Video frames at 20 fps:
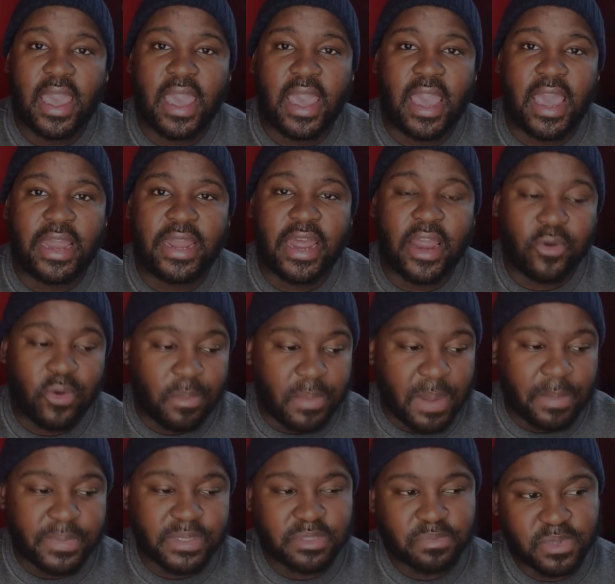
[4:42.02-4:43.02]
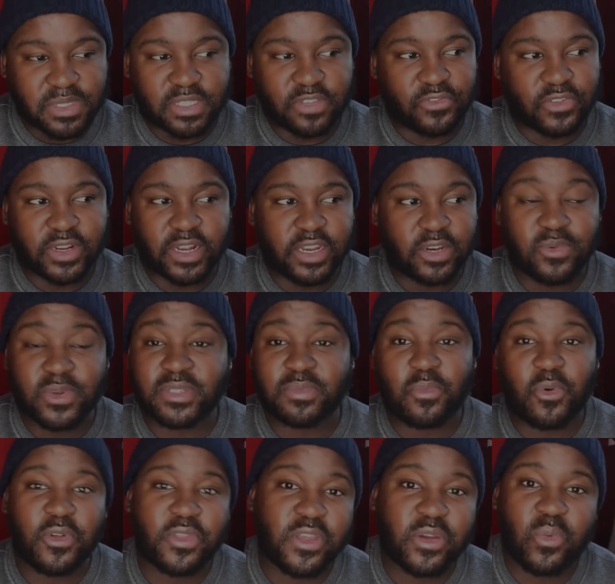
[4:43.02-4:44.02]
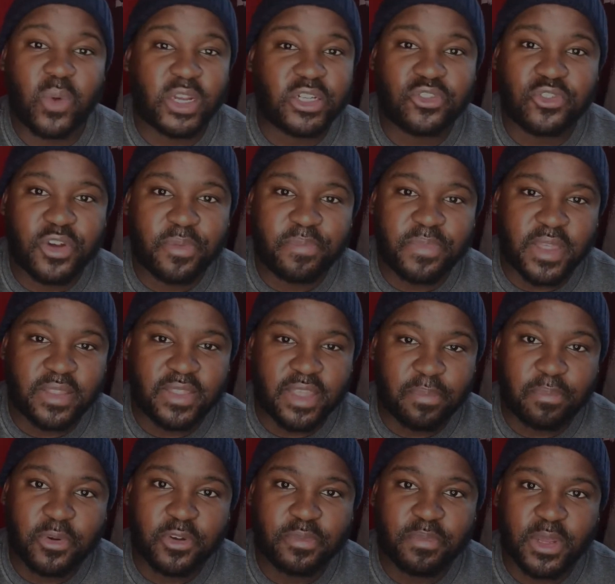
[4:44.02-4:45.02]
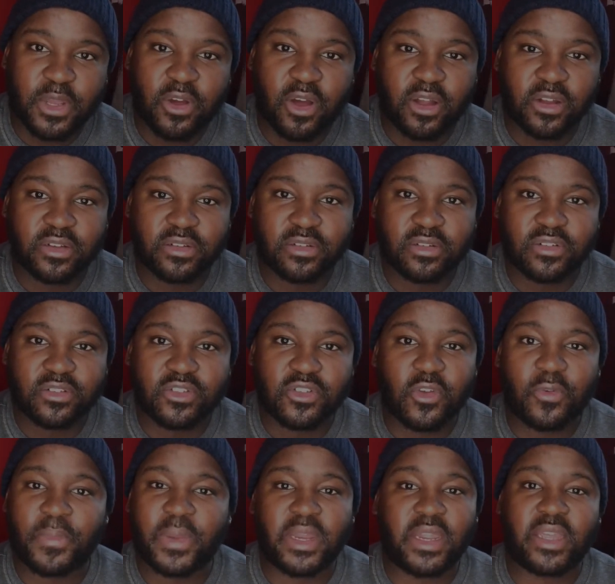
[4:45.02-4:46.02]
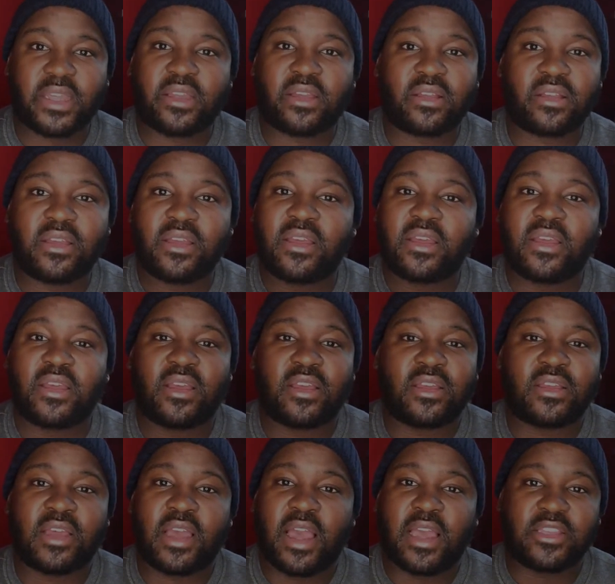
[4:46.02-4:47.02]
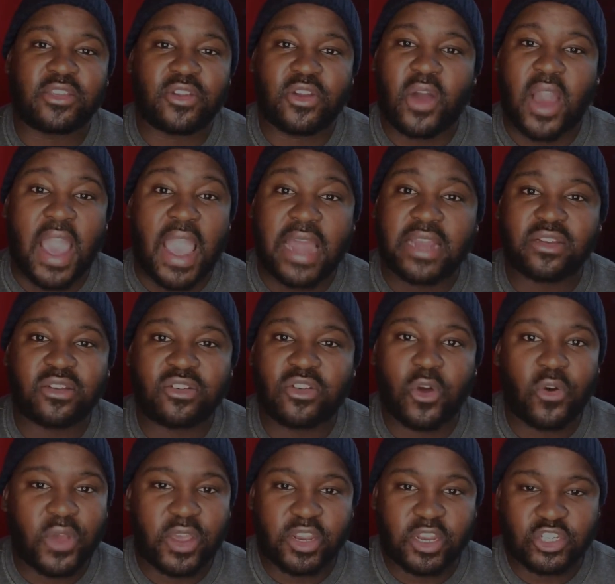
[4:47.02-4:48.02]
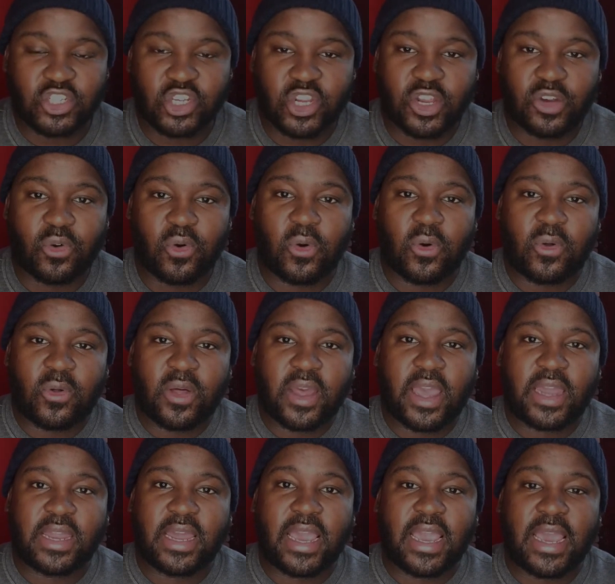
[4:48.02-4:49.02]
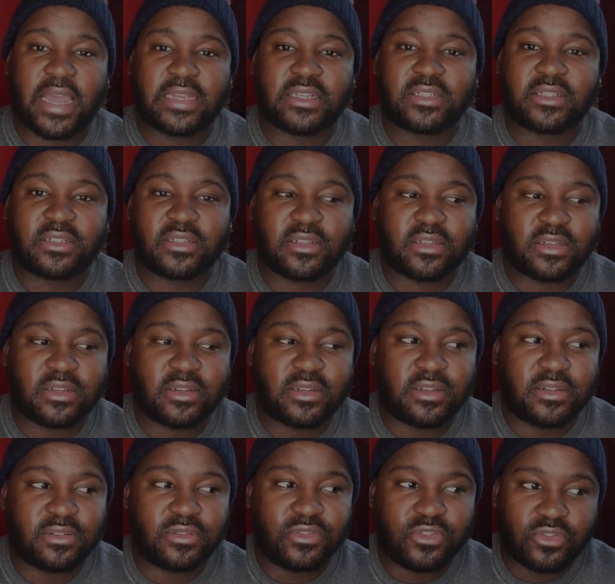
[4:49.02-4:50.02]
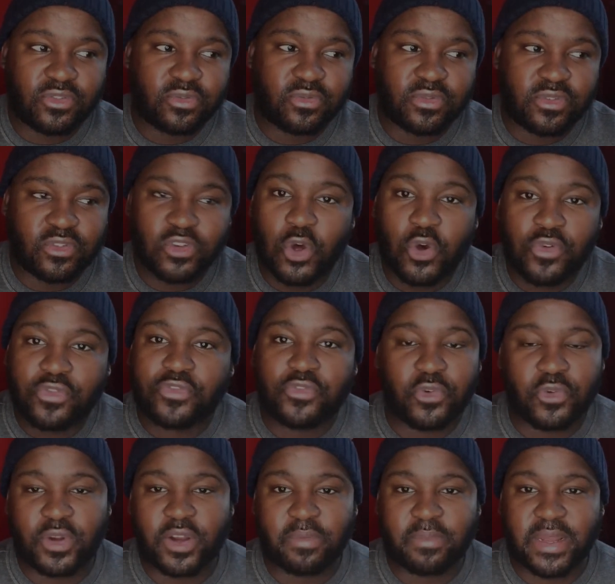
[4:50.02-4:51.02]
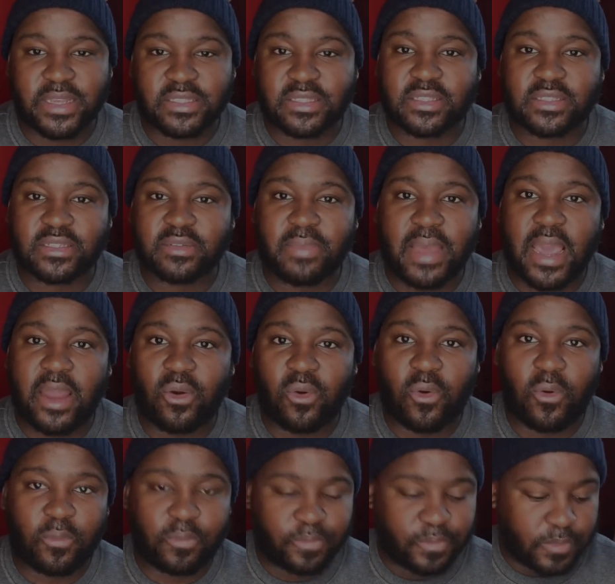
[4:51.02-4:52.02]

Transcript: And I remember specifically it was more than one drip that they put me on, so meaning, you know, I had no energy at all, and I had no food in my system at all.